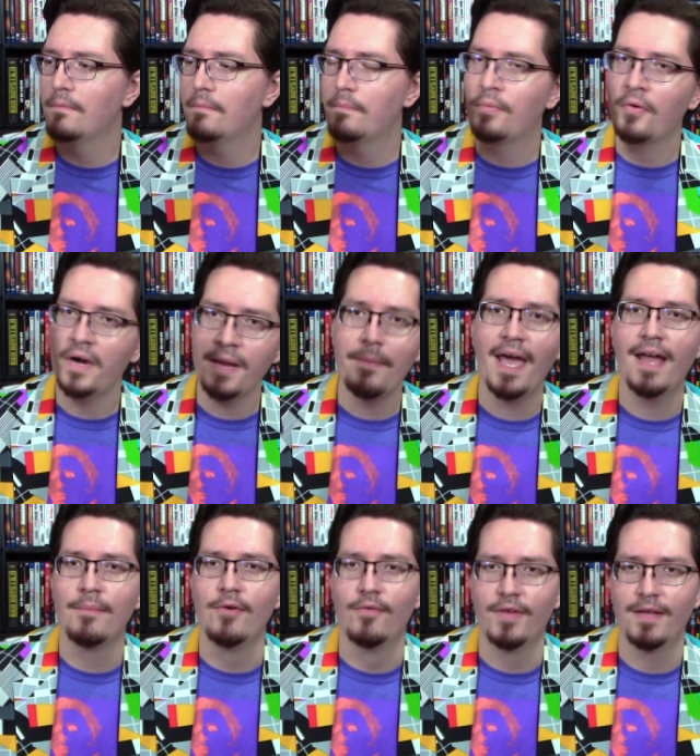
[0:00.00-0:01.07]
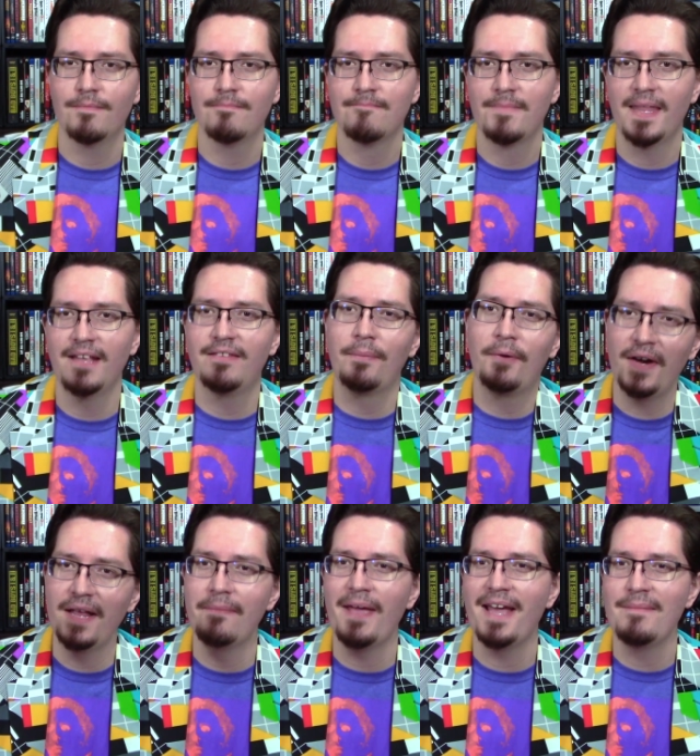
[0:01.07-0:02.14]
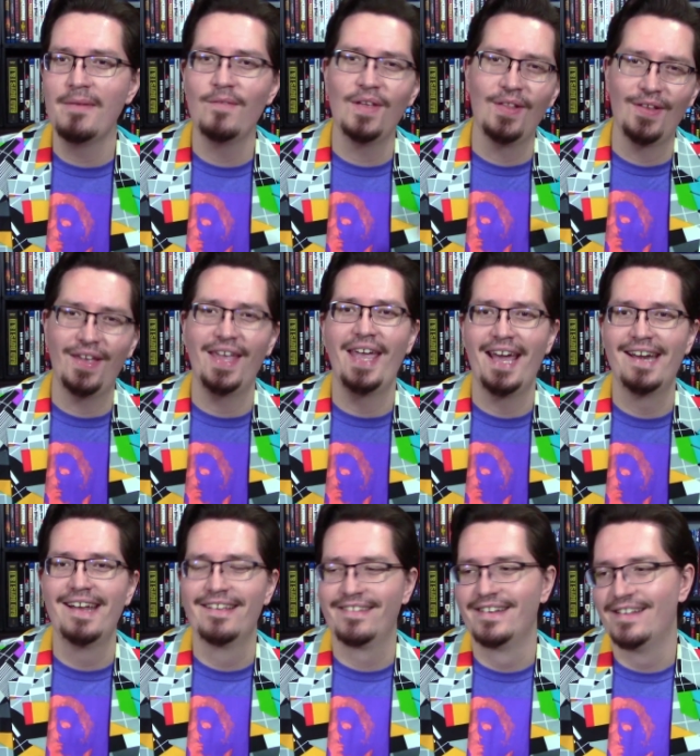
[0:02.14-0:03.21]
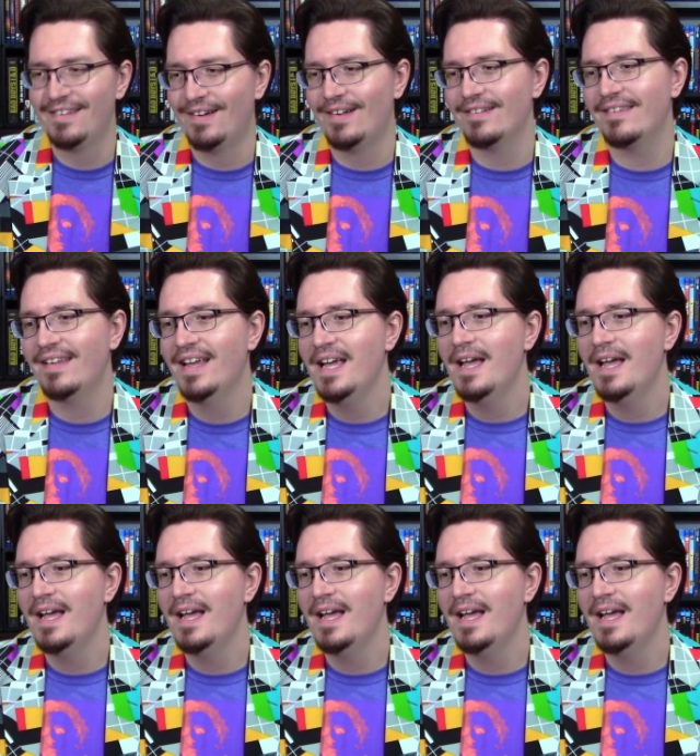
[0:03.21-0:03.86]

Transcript: pretty bad movie. It's a pretty bad movie looking at it as an adult,